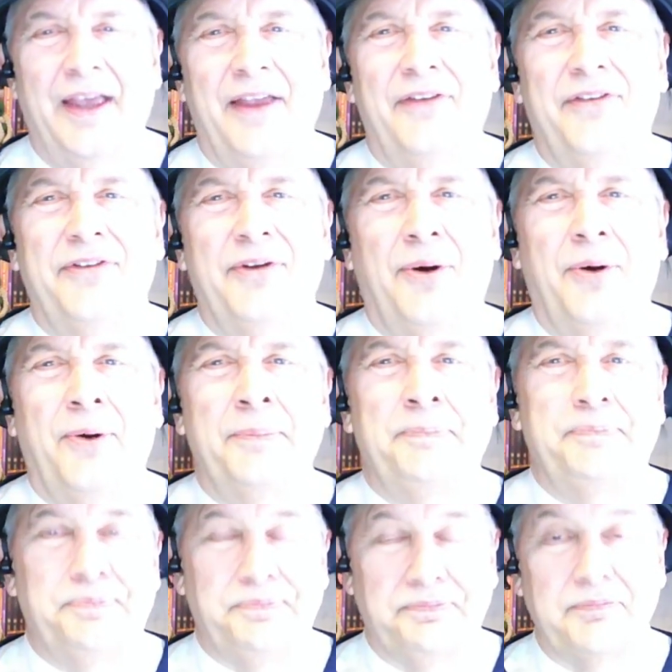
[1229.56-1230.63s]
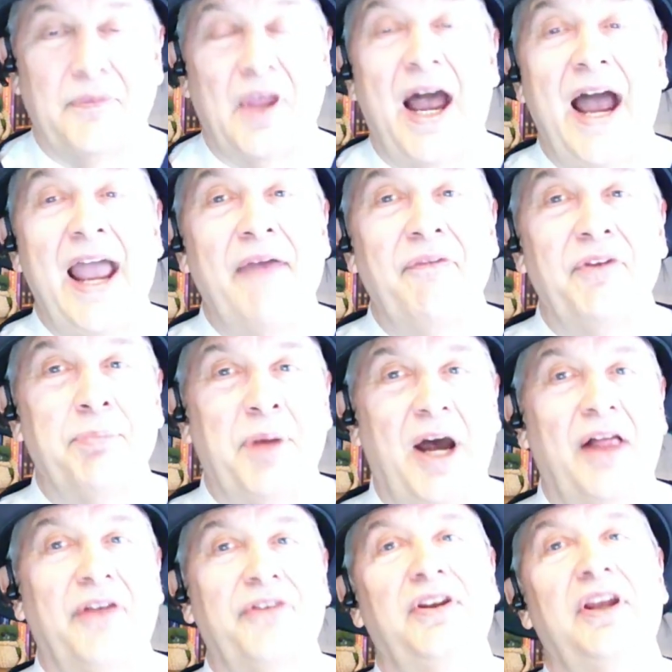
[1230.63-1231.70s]
so I have this
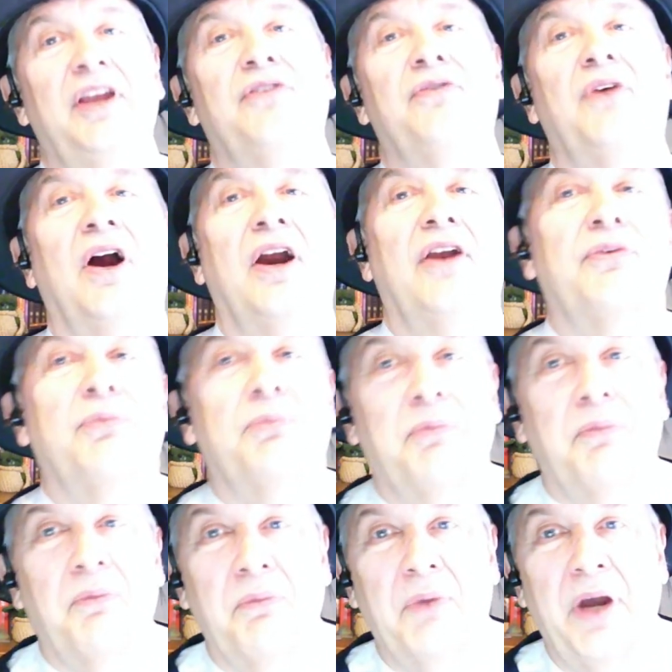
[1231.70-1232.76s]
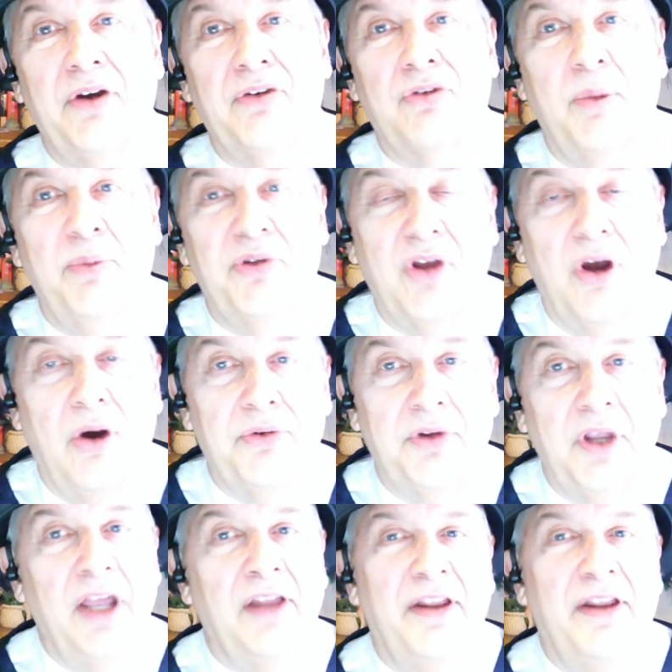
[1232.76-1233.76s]
policy as far as writers groups goes.